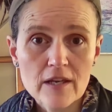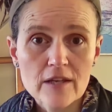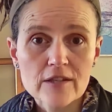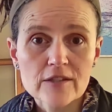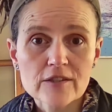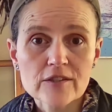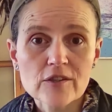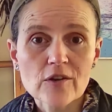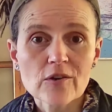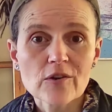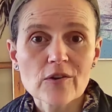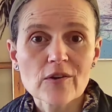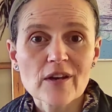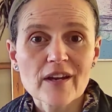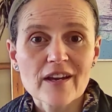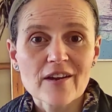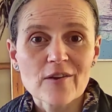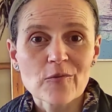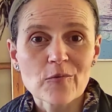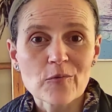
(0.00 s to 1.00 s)
So
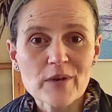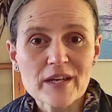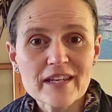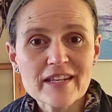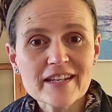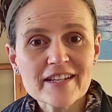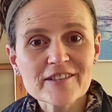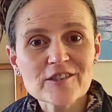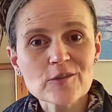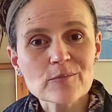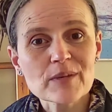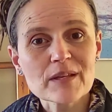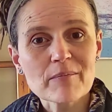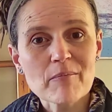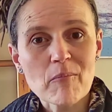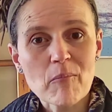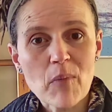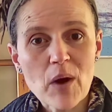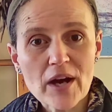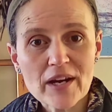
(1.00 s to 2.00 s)
we need to be
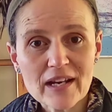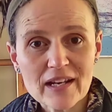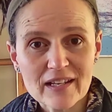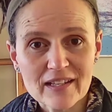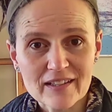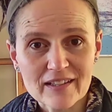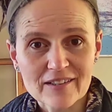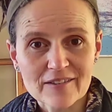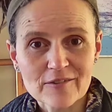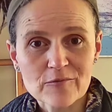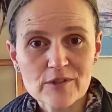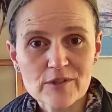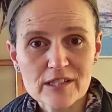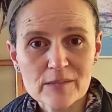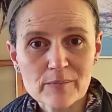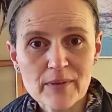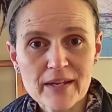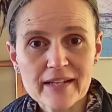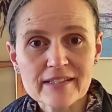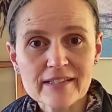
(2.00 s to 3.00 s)
modeling
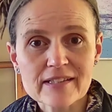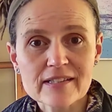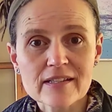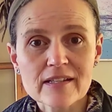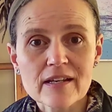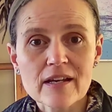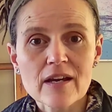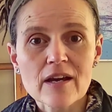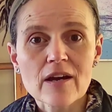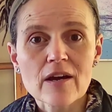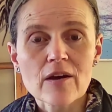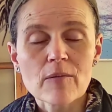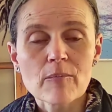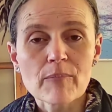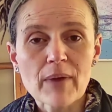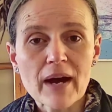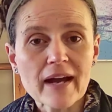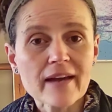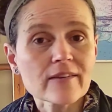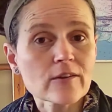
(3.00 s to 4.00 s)
respect
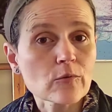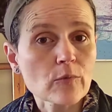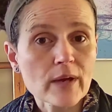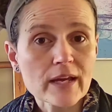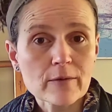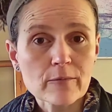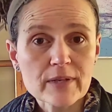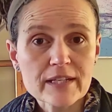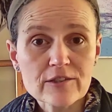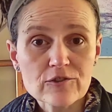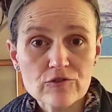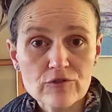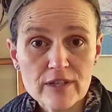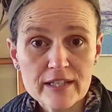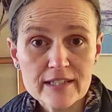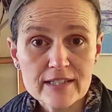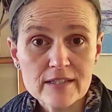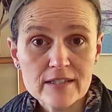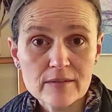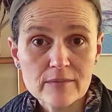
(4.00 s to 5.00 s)
by the way we
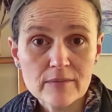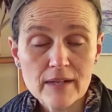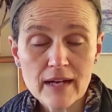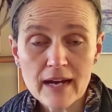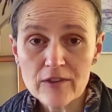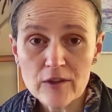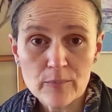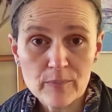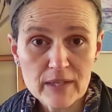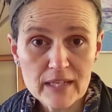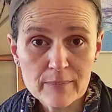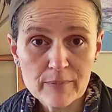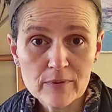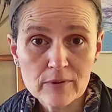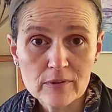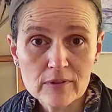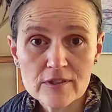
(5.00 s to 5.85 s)
treat other people.